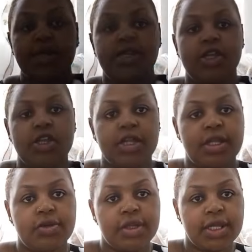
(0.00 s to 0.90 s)
that she's
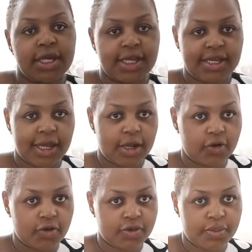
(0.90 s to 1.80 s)
using it a
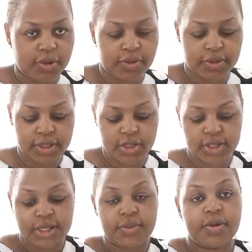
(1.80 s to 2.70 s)
lot because she's
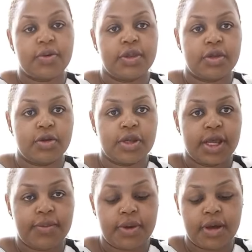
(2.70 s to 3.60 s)
sleeping with no
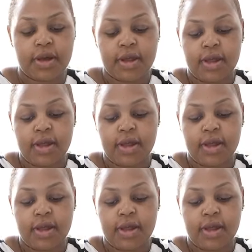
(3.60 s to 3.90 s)
diaper